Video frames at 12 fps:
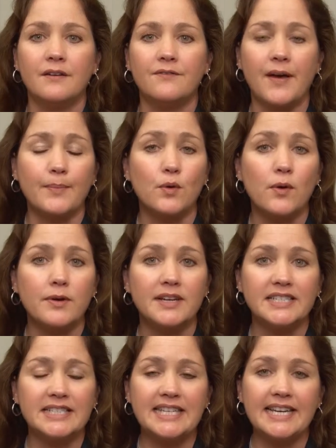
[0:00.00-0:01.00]

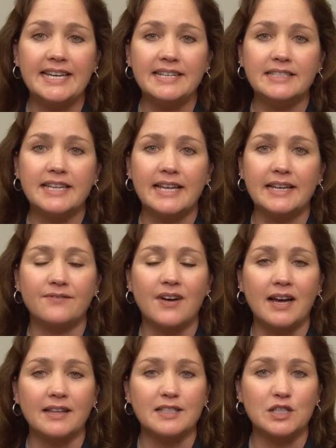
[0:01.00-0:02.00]
February is Teen Dating
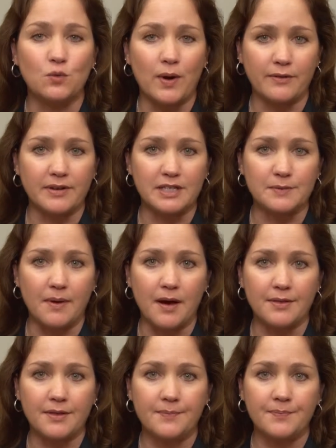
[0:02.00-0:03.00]
Violence Awareness
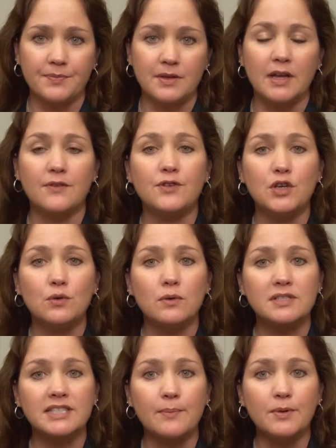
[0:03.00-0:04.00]
Month. If you
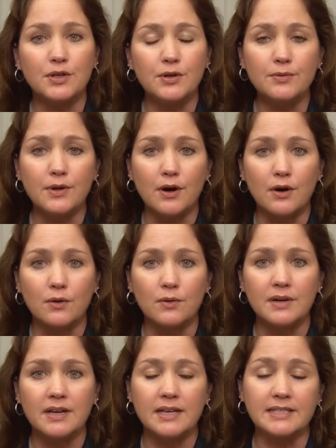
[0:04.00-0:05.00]
or someone you
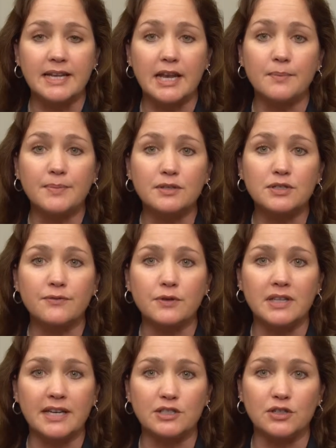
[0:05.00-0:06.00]
know is in an abusive
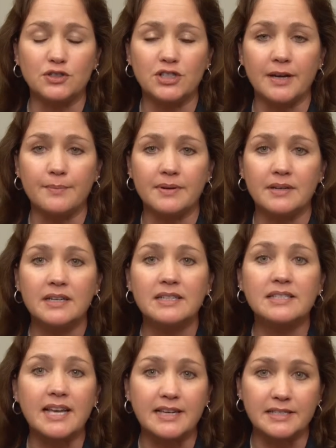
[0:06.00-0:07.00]
relationship,
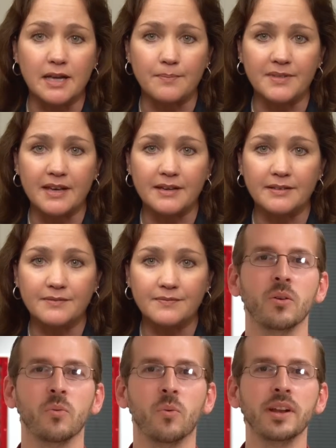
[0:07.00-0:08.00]
say something.
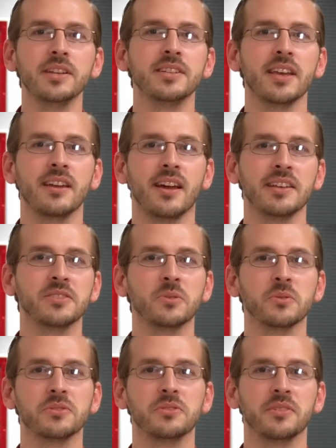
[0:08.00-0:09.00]
One in 10 high
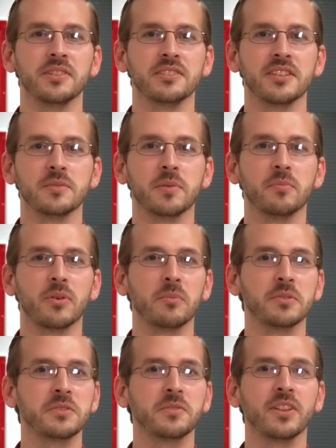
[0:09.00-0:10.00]
school students has been
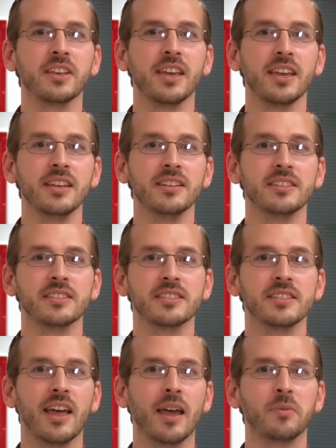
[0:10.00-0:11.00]
purposefully hit,
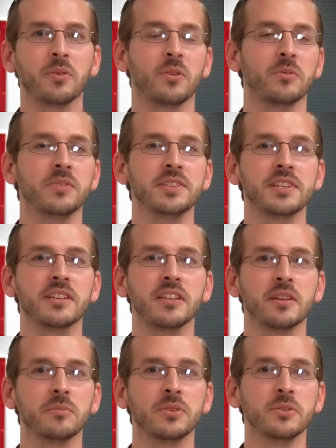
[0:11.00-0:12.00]
slapped, or
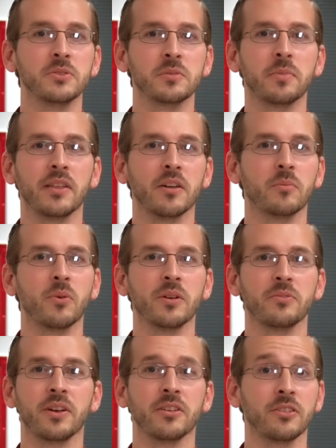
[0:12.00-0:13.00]
physically abused by their
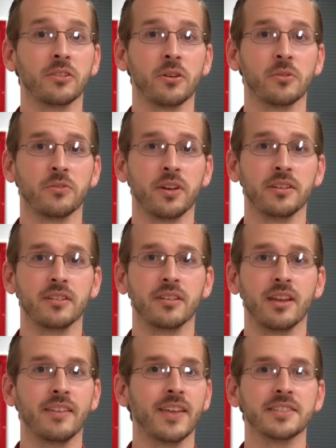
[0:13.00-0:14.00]
boyfriend or girlfriend,
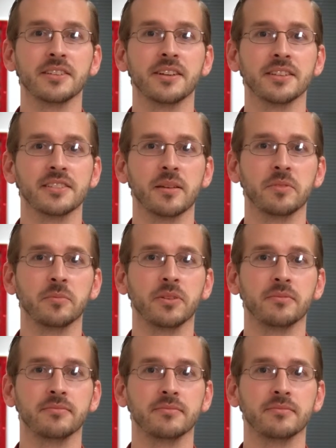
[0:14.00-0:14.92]
and that's unacceptable.